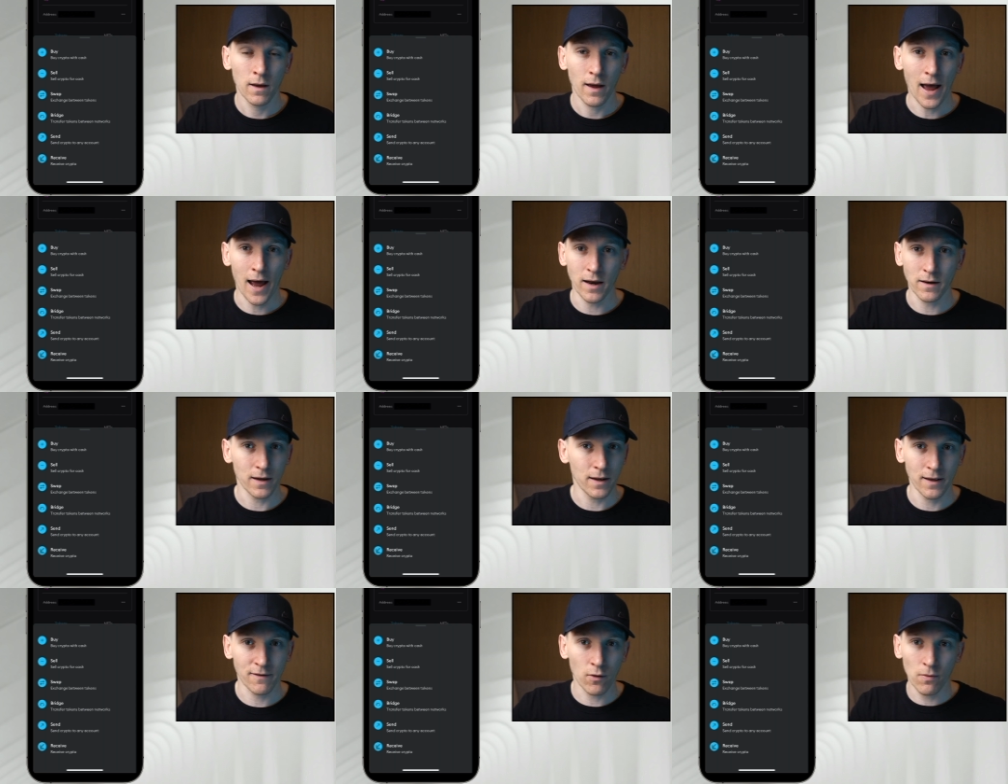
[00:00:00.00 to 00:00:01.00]
and
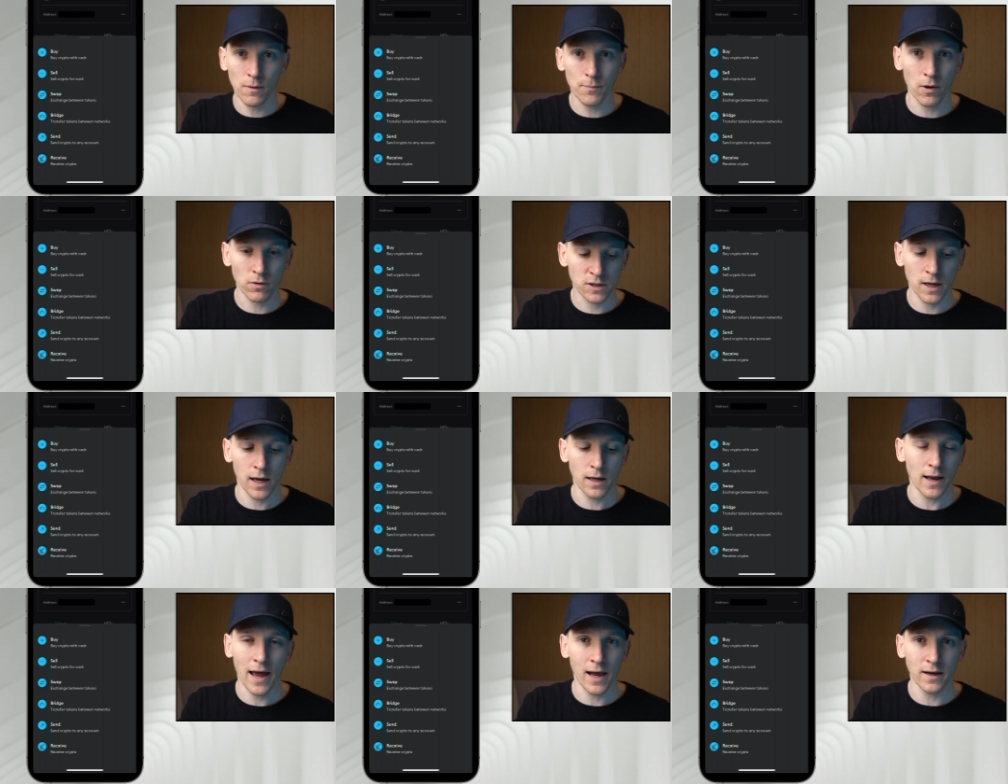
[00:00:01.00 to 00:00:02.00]
it's on the
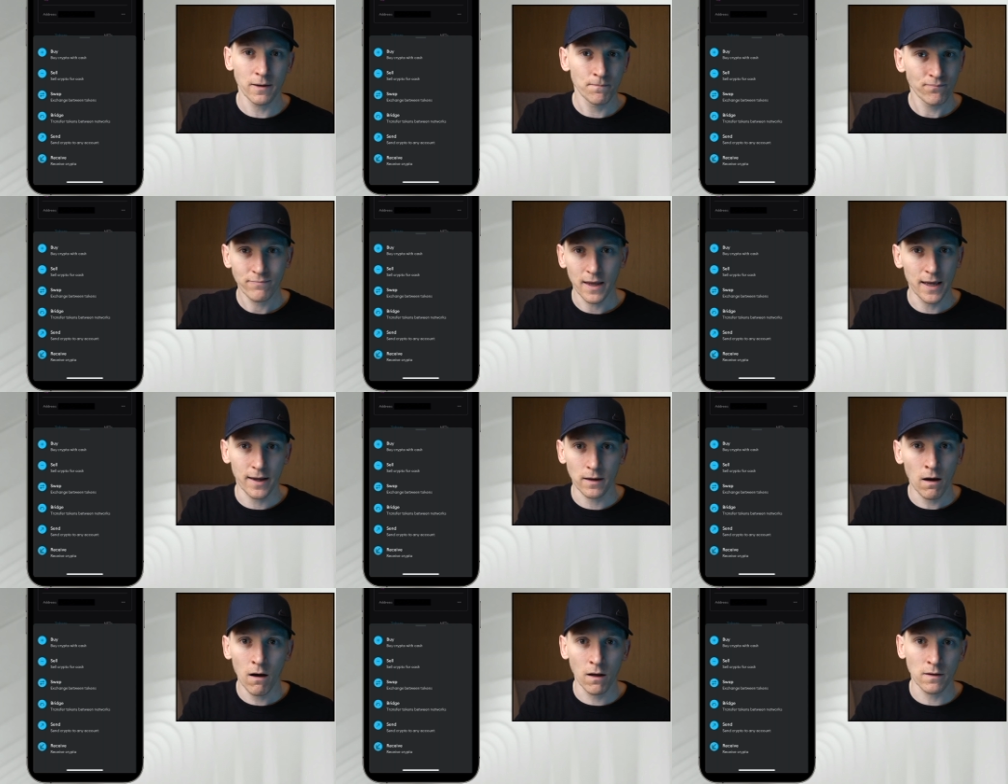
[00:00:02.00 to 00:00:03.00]
blockchain and it
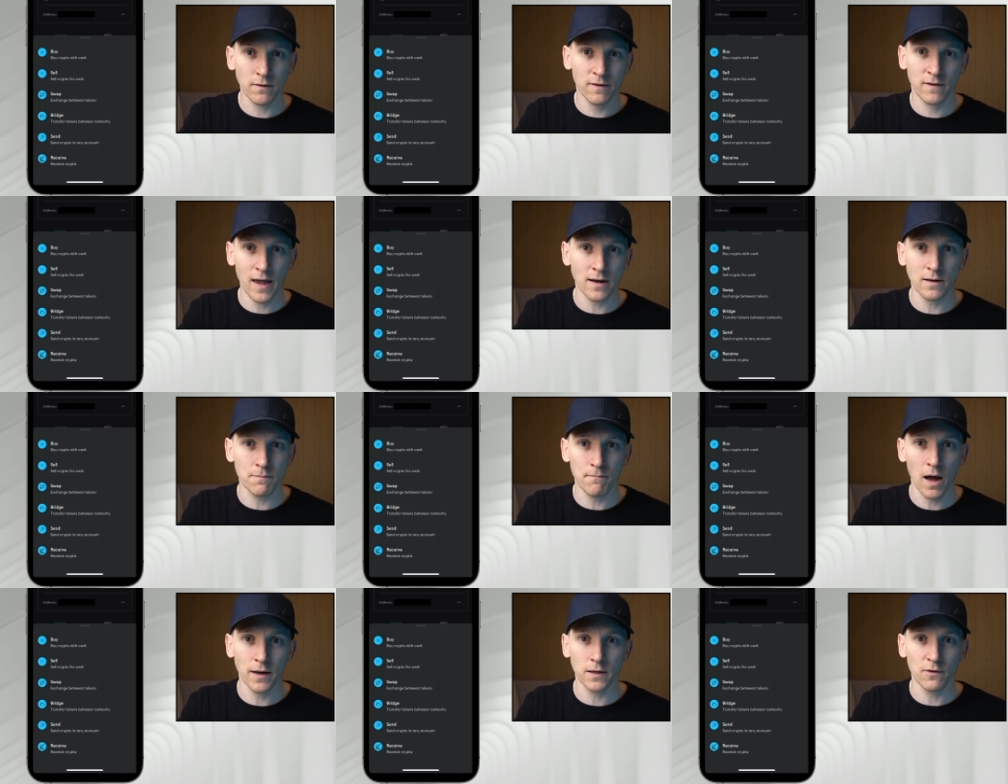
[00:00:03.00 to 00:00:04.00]
can't send
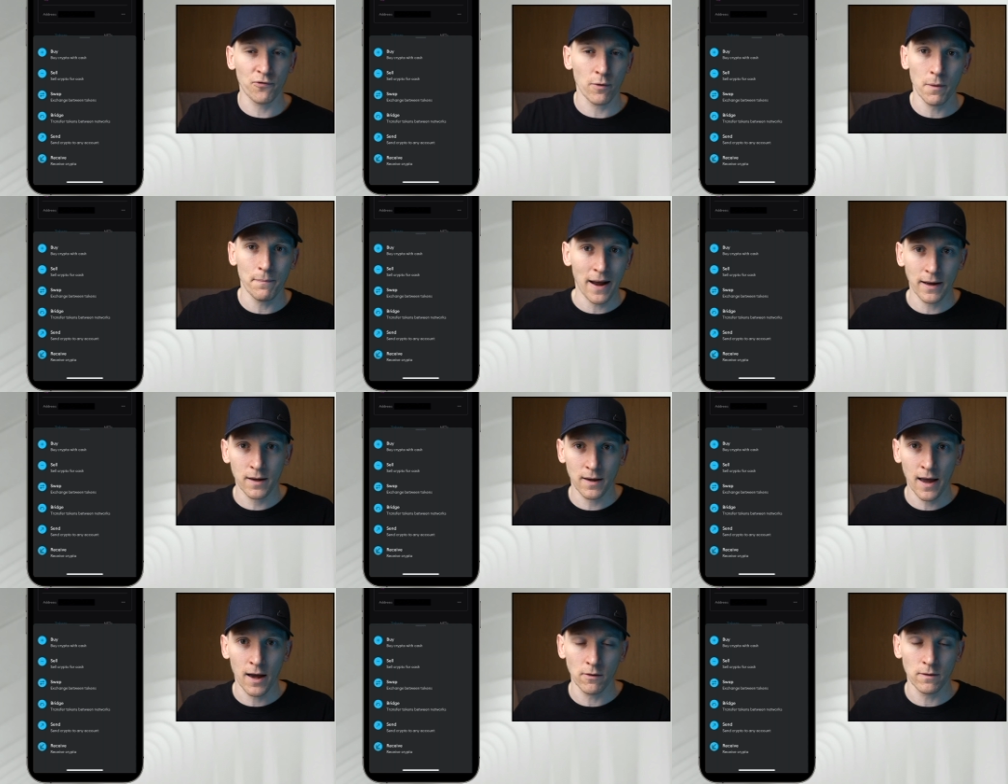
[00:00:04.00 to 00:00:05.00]
money from a bank
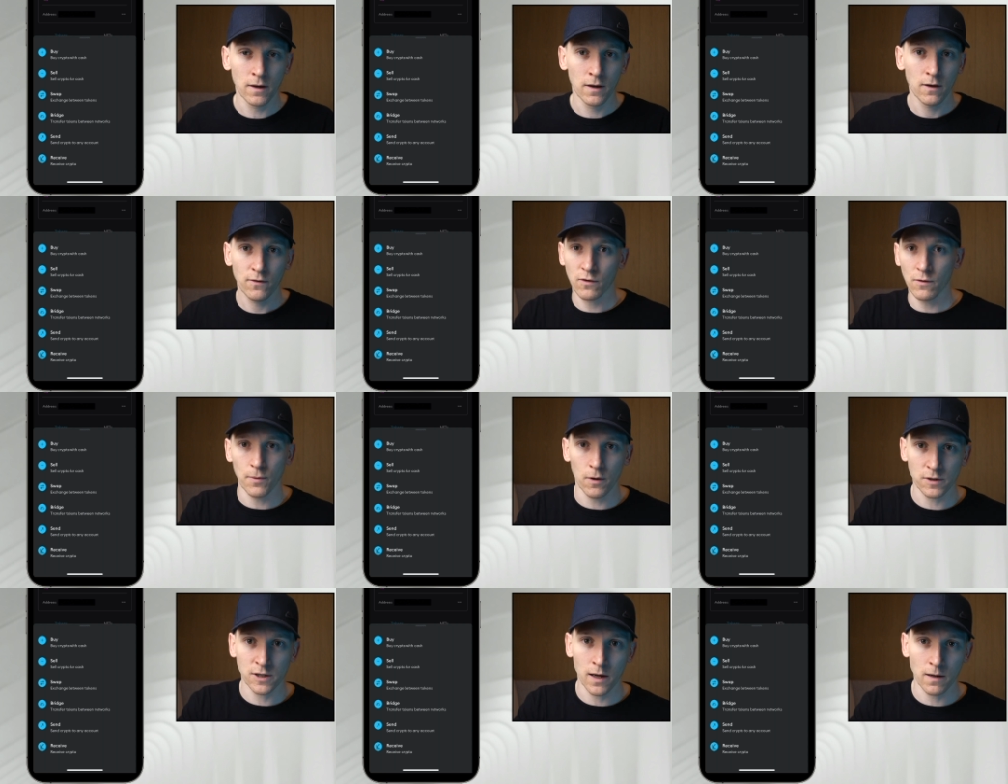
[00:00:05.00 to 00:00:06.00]
account to the
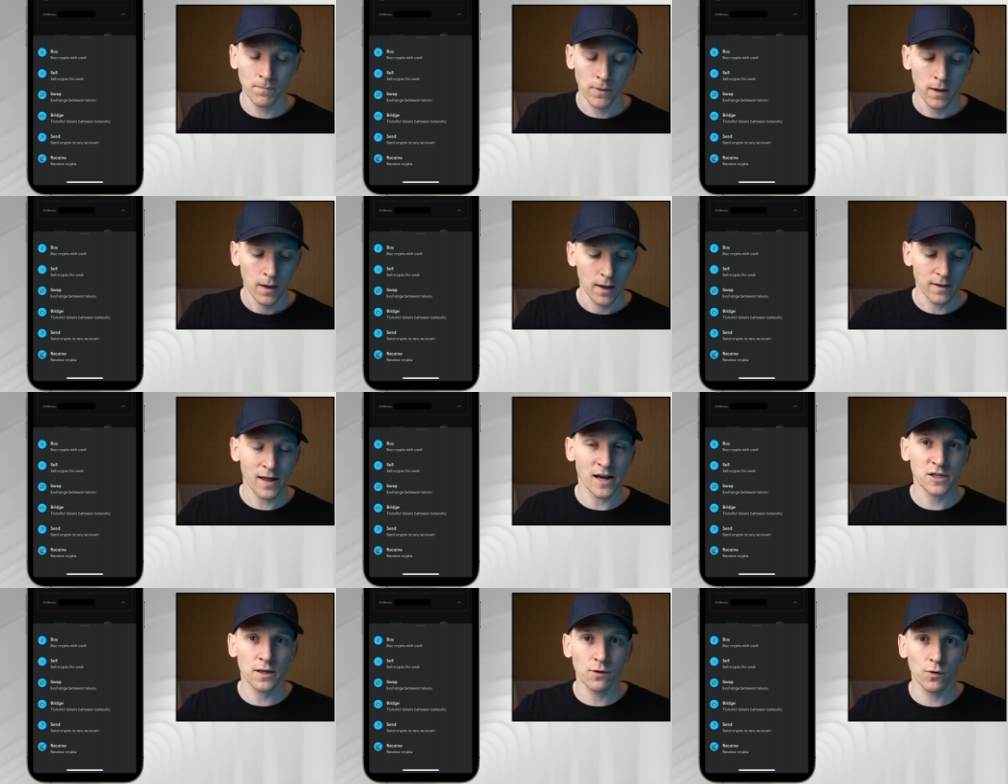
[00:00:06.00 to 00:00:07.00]
blockchain. It's
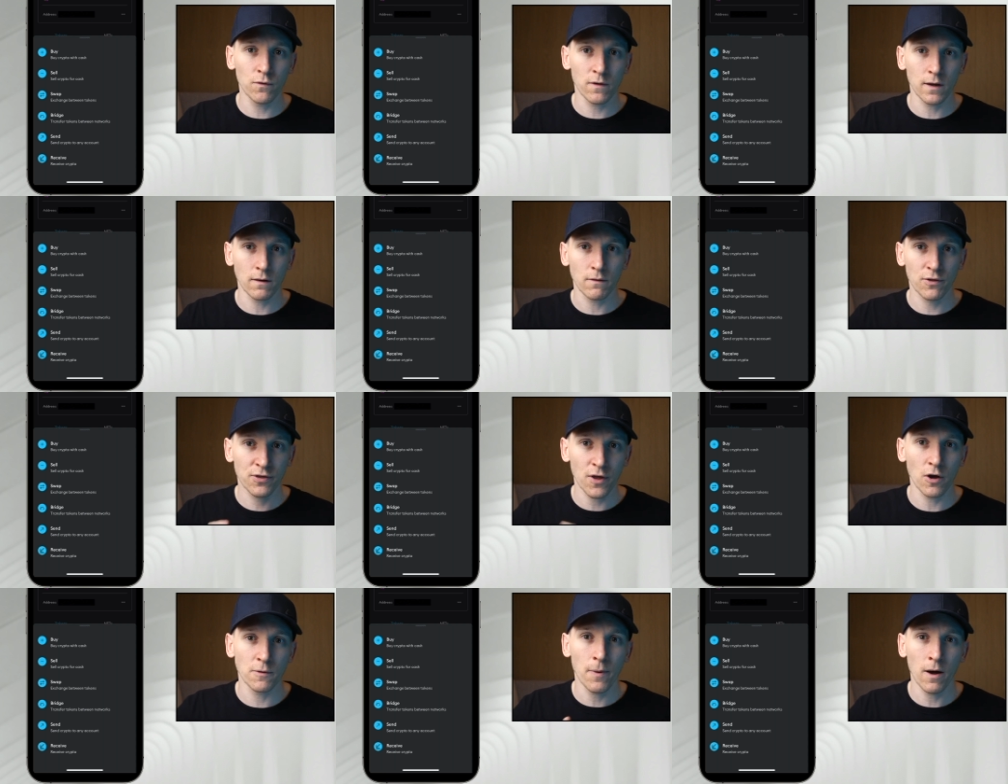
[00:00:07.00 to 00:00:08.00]
actually using
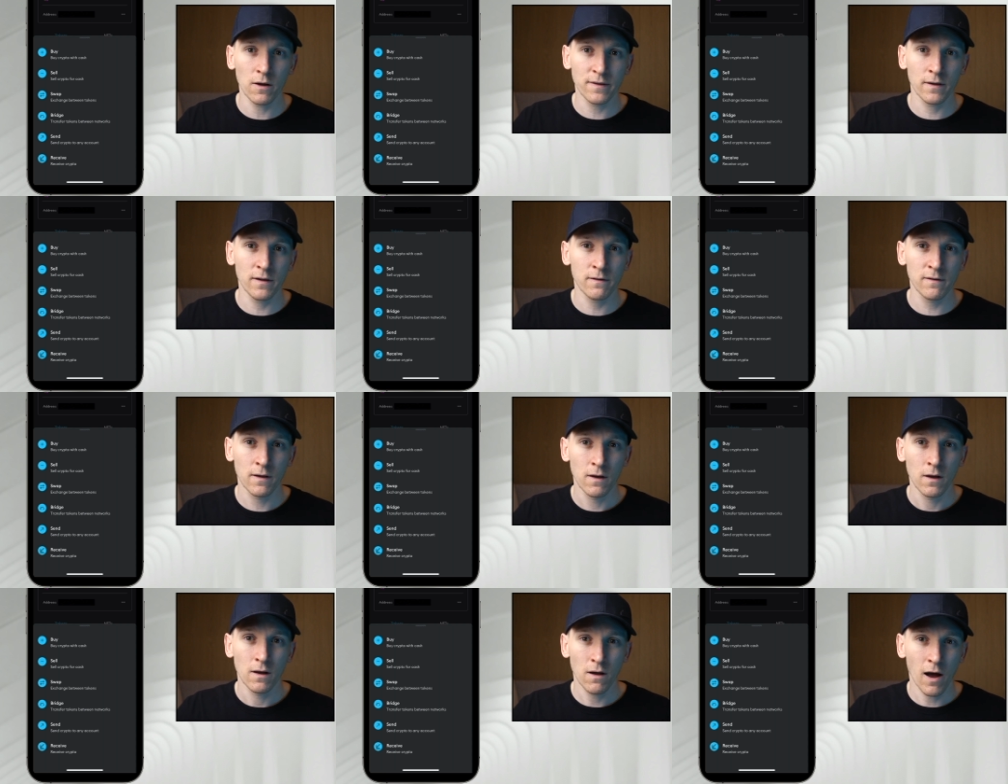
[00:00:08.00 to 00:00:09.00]
third parties,
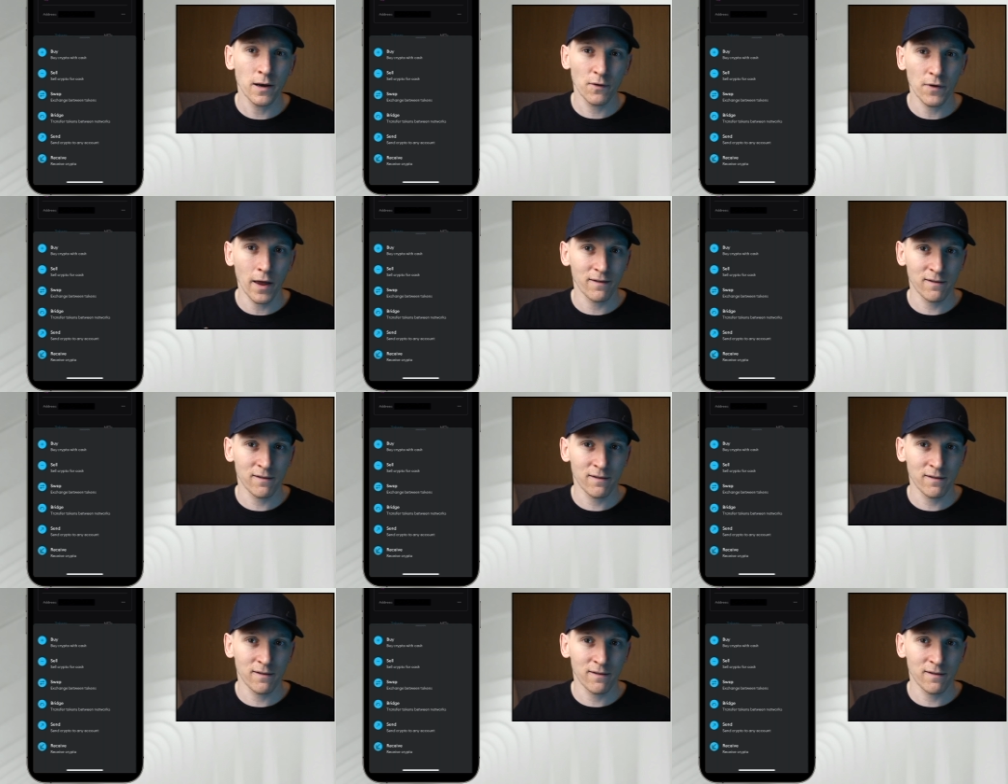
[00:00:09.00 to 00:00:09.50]
kind of like